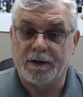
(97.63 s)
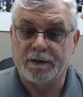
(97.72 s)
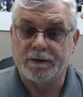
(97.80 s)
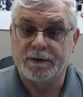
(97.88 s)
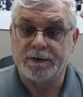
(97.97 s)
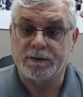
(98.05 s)

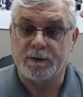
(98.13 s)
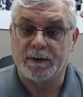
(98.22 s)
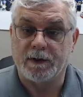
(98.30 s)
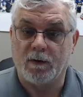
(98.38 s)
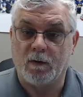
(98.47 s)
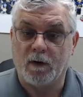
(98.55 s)
so in
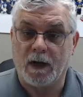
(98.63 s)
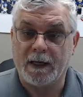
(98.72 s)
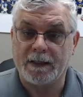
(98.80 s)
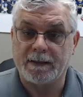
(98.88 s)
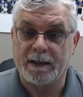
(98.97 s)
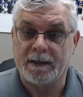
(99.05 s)
low
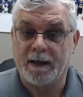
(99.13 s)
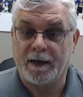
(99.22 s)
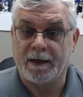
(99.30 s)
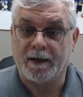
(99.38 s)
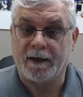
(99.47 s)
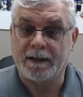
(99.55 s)
light and high
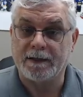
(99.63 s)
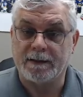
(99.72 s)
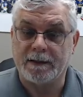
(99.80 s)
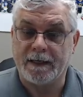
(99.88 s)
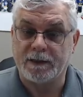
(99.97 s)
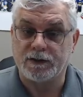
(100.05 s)
light it
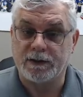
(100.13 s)
actually